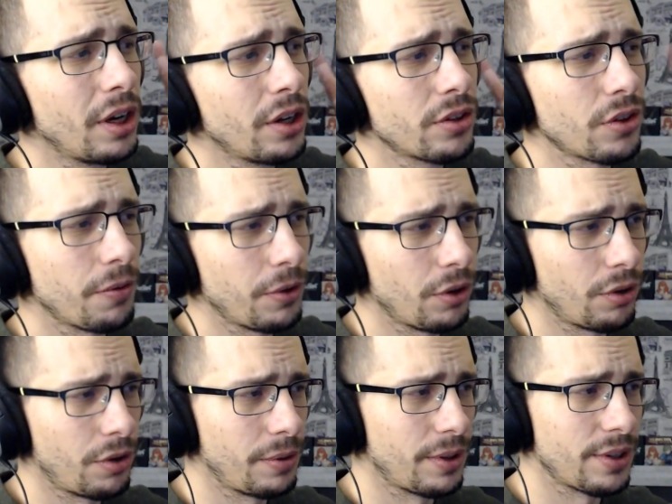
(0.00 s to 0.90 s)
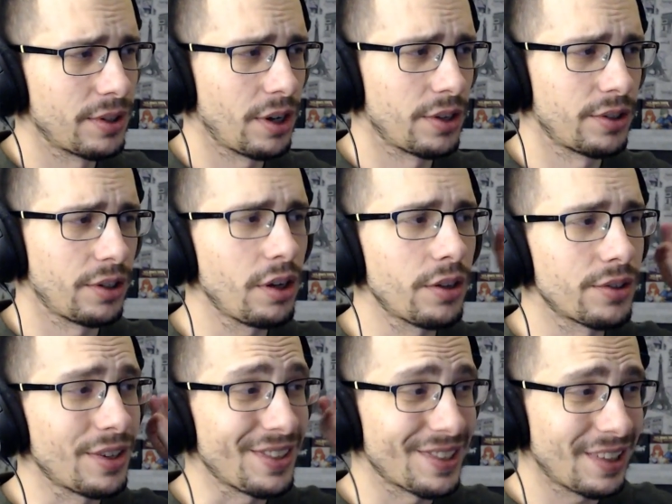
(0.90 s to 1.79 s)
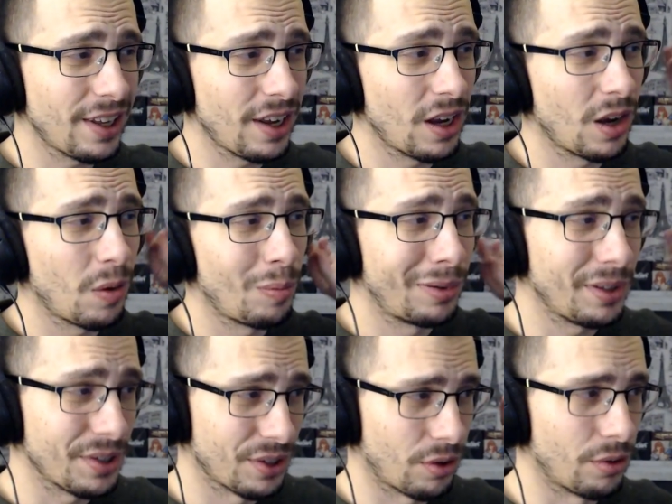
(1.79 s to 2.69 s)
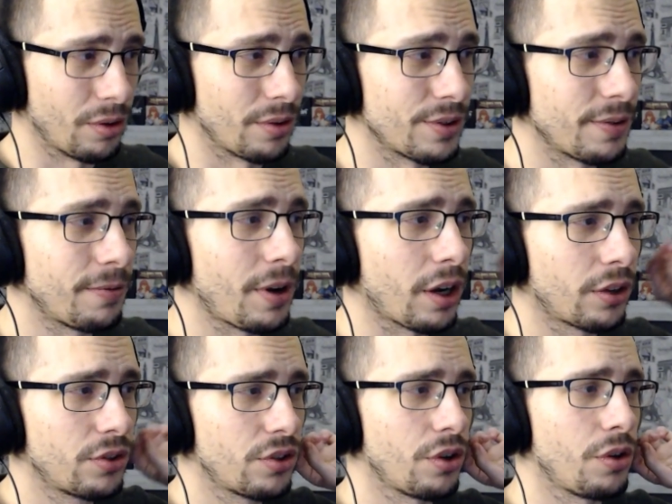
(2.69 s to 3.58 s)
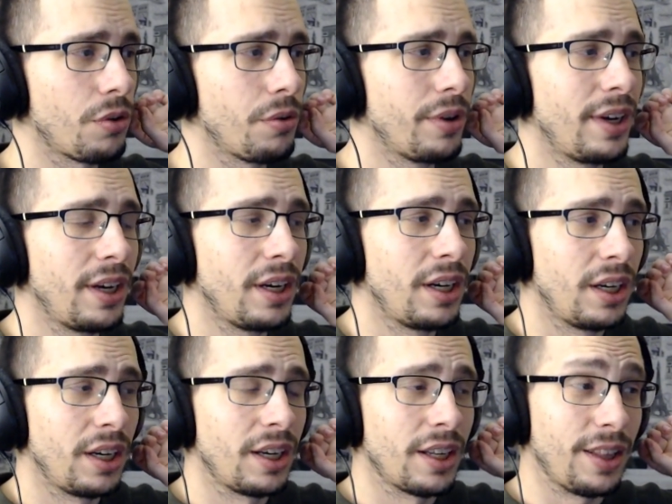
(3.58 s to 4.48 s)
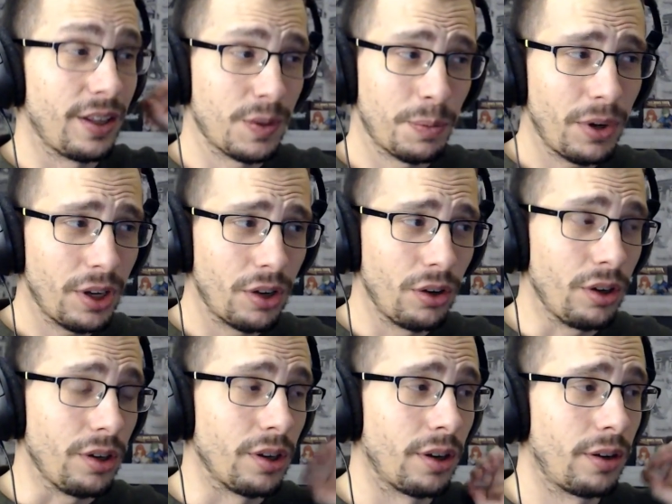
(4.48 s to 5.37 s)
So if you don't know what this does, it's a slaying plus curtains effect. So that's pretty good.